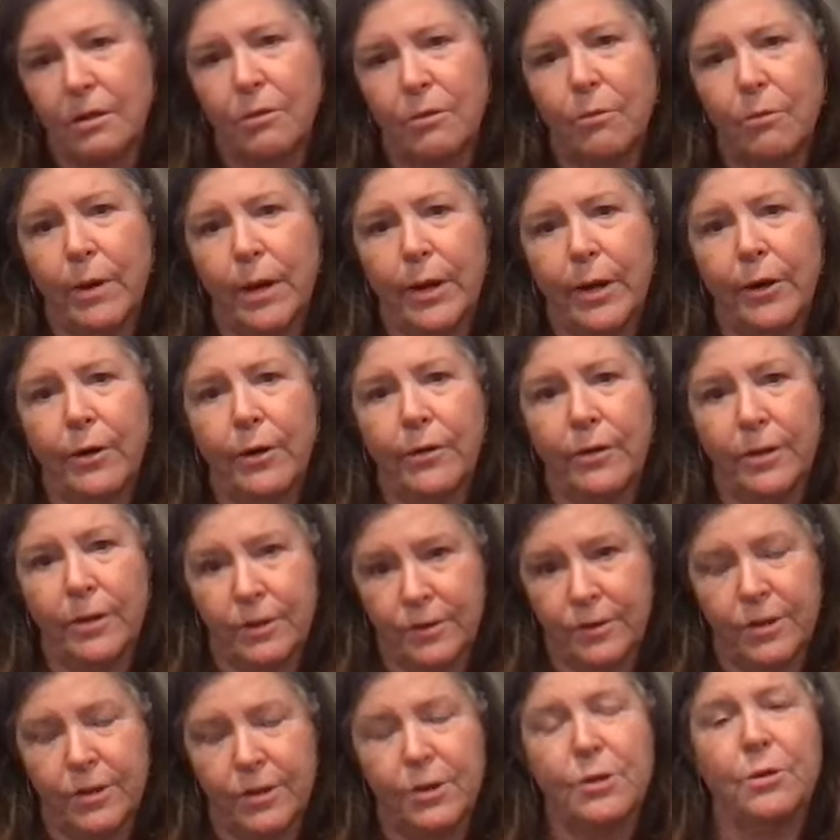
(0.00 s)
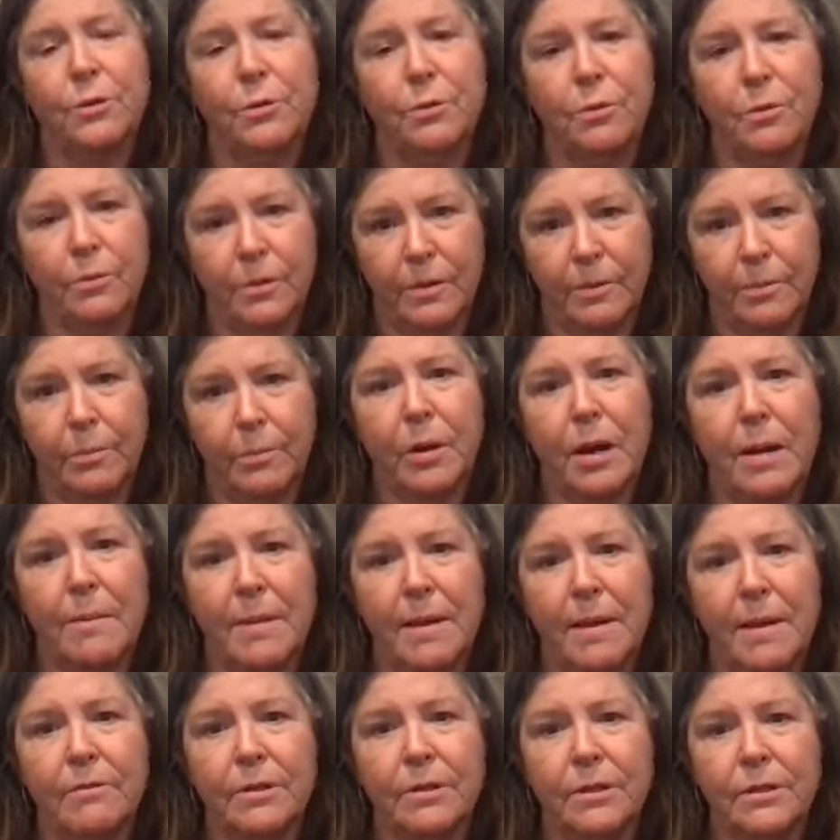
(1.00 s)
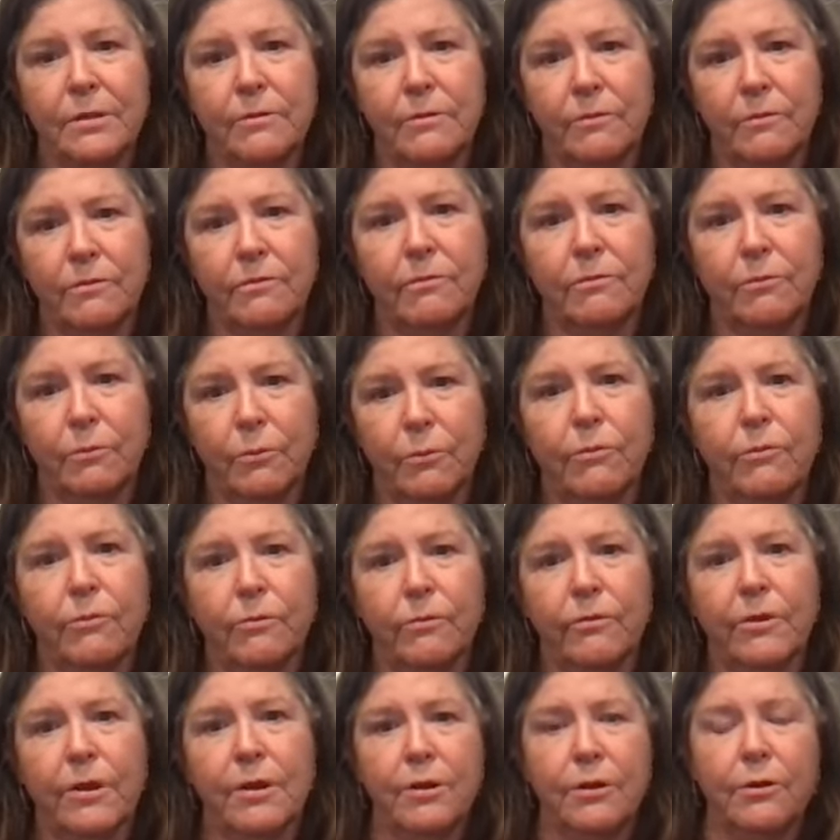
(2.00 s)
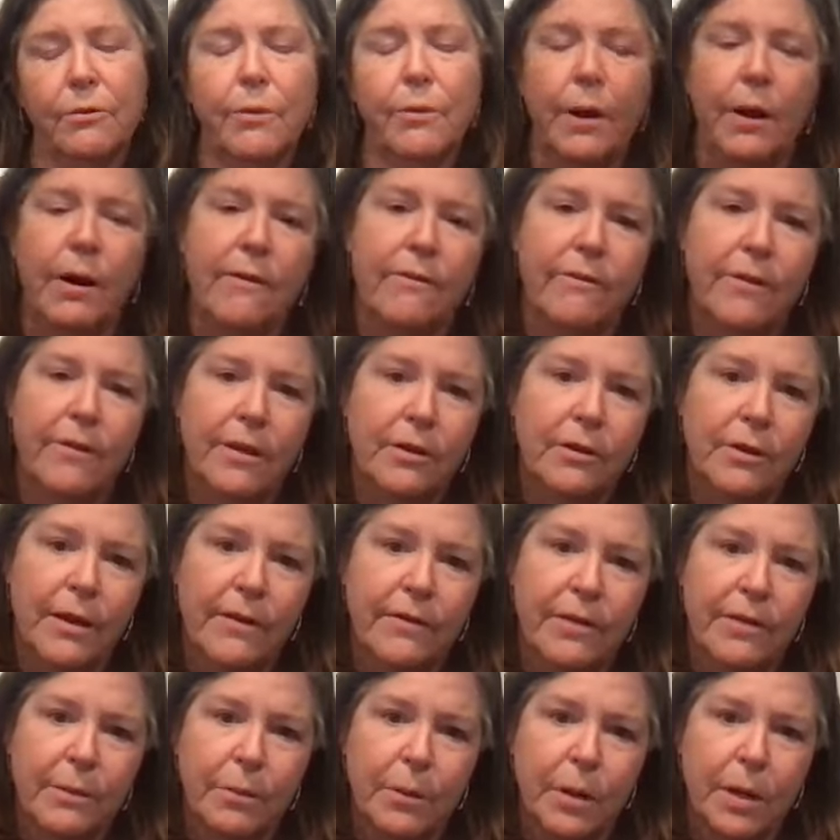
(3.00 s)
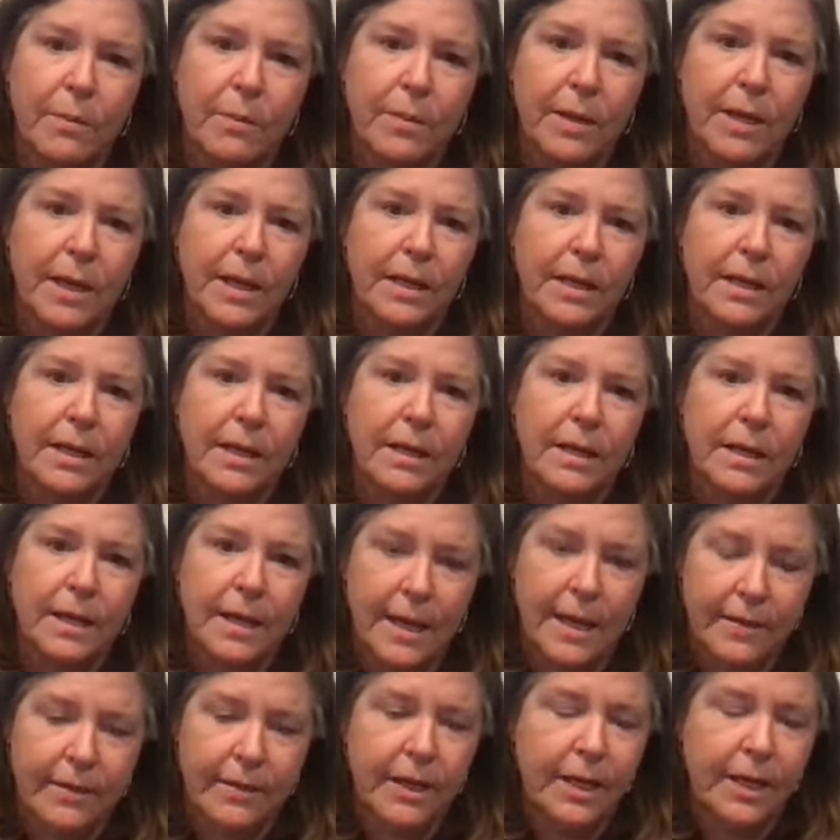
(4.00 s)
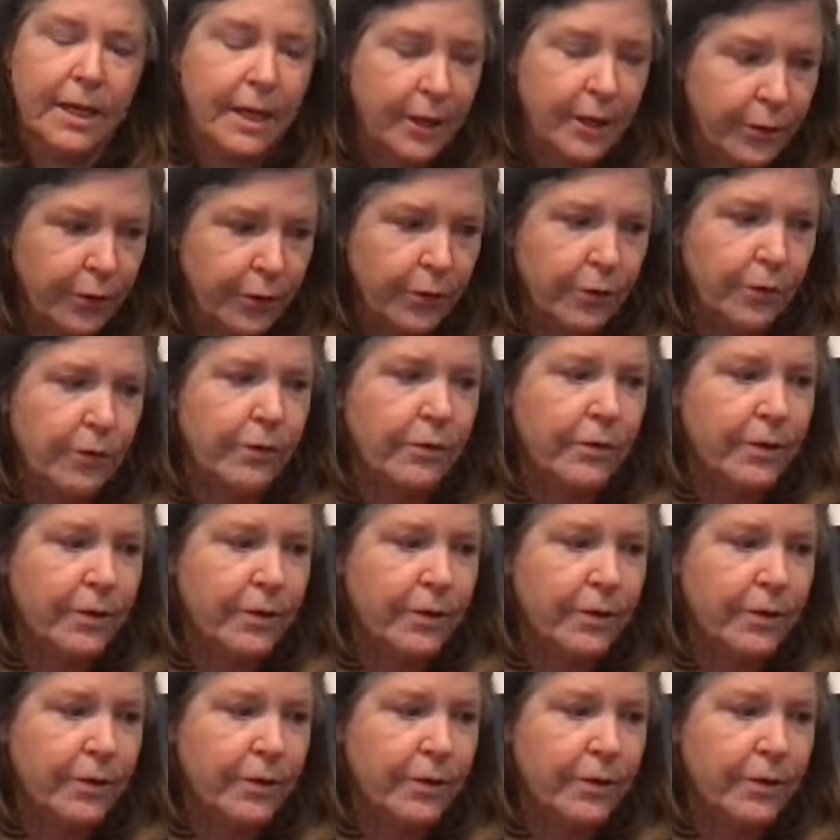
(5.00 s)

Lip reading: where the primate was where I photographed the primate, and the year,